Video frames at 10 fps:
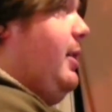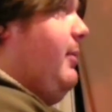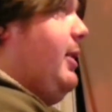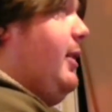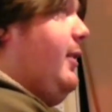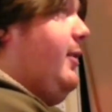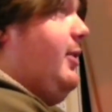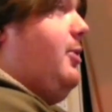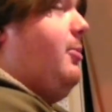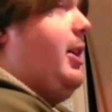
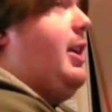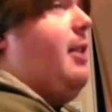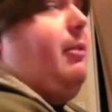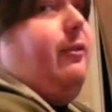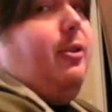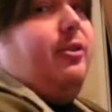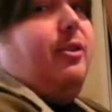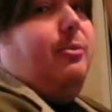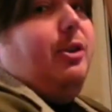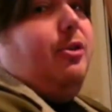Because you cannot reverse
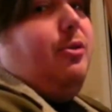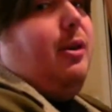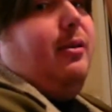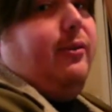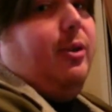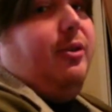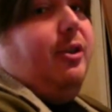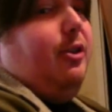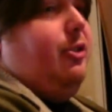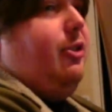it. When you try to reverse
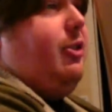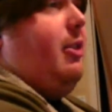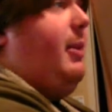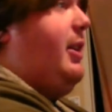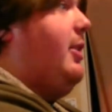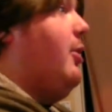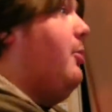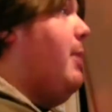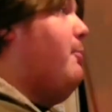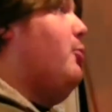it, you're just going to make it
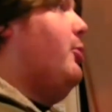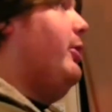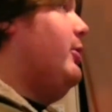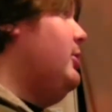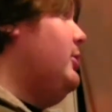go up more.